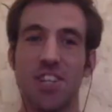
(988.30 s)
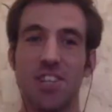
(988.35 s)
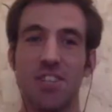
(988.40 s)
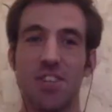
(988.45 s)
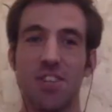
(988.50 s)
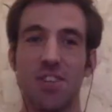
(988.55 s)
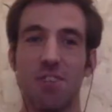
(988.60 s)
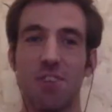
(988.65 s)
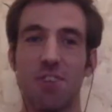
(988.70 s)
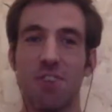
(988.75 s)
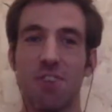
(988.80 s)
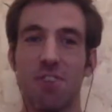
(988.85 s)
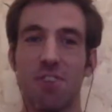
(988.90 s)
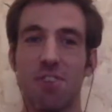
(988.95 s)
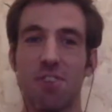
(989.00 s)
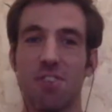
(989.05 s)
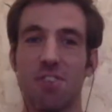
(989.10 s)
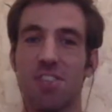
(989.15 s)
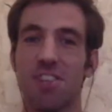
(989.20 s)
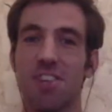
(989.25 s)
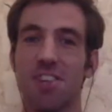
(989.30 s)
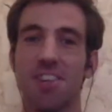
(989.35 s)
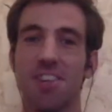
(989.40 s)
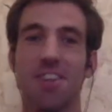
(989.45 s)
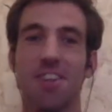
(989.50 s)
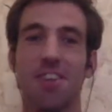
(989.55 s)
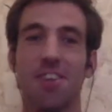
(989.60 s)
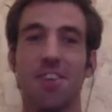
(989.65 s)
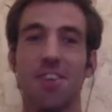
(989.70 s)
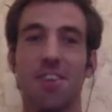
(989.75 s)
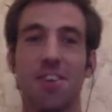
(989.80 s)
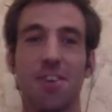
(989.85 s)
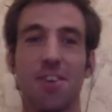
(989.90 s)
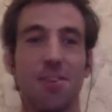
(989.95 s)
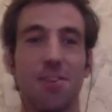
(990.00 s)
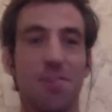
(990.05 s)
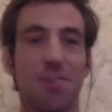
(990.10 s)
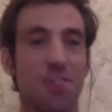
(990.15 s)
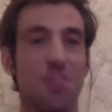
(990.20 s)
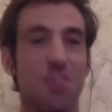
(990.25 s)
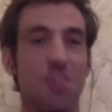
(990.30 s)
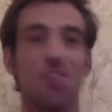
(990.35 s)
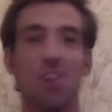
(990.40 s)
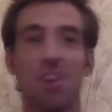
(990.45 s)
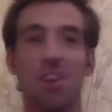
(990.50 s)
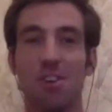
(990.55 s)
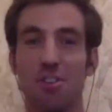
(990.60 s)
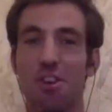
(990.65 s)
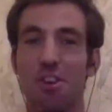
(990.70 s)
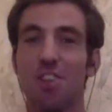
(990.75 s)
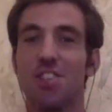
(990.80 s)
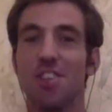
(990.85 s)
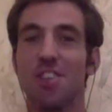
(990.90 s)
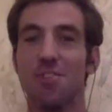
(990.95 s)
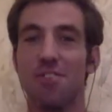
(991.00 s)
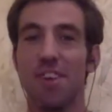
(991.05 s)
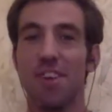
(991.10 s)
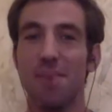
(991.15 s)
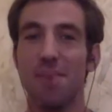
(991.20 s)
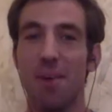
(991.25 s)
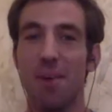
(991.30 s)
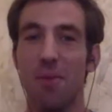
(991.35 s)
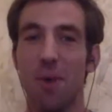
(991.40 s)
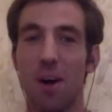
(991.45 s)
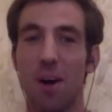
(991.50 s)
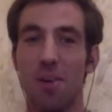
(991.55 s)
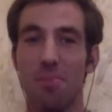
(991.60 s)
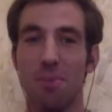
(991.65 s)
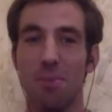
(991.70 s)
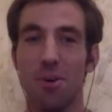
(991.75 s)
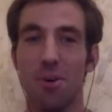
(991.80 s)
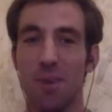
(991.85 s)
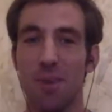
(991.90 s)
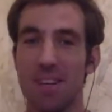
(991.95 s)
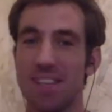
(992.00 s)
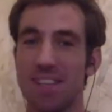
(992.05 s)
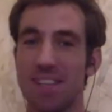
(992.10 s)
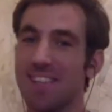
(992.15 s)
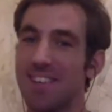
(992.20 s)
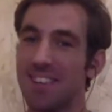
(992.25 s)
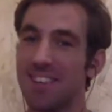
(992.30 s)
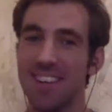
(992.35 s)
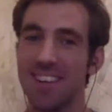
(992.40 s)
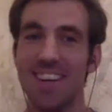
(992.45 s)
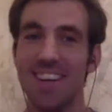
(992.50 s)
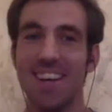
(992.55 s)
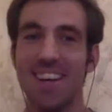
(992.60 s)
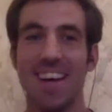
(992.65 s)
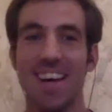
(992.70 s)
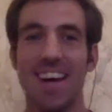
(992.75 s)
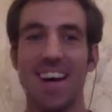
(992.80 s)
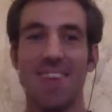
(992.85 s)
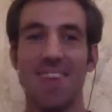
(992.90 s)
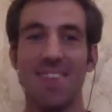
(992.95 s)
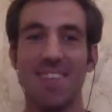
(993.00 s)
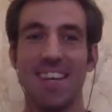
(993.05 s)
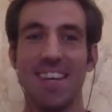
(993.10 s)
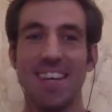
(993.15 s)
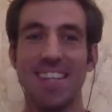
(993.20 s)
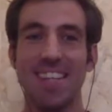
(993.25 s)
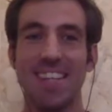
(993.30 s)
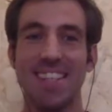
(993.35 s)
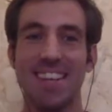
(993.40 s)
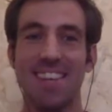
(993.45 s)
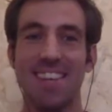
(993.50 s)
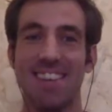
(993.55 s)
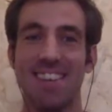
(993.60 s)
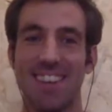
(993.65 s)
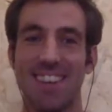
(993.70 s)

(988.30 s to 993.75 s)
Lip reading: a few run routes. Don't cross a female wild boar when it's got its kids near it.